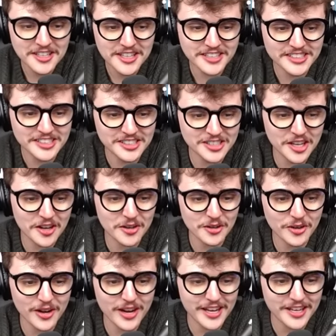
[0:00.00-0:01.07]
this is so
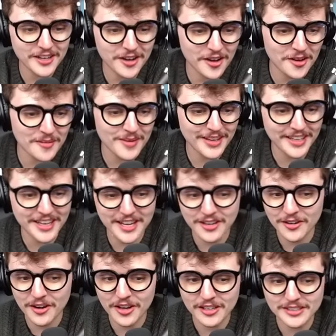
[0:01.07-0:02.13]
great. Oh my god,
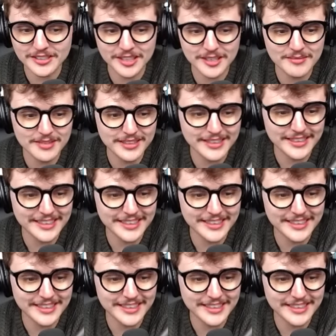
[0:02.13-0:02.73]
you're awesome.